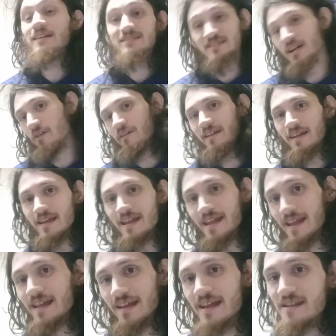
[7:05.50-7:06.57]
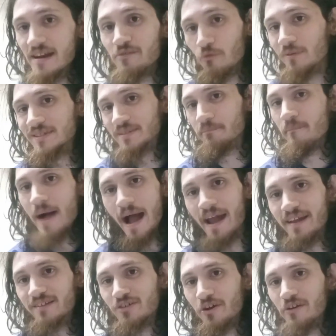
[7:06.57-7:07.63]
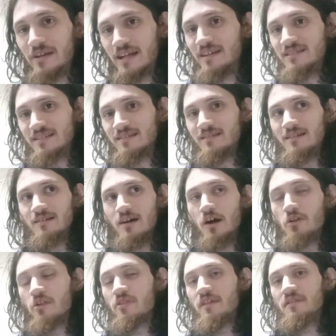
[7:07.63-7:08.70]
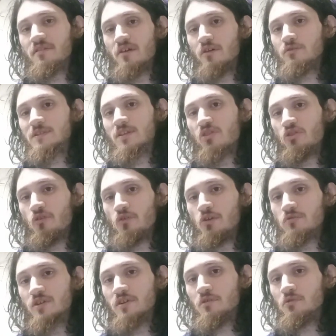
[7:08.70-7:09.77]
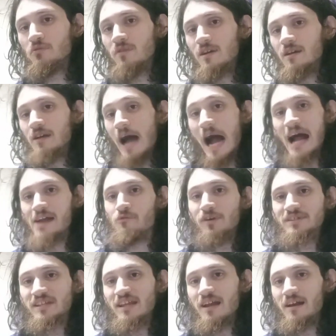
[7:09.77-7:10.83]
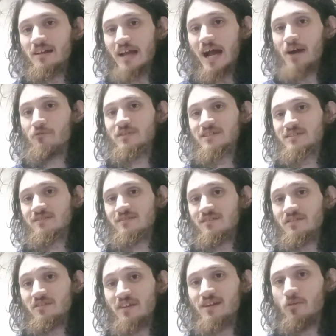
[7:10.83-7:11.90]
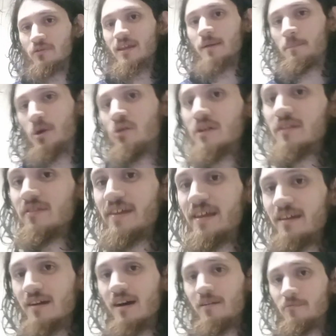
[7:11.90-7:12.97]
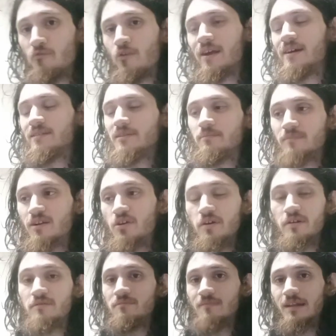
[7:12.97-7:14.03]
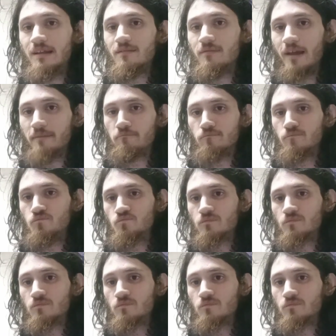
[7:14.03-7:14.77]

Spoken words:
So, and it was my turn, because other than those two, I was the only opponent the random could, like,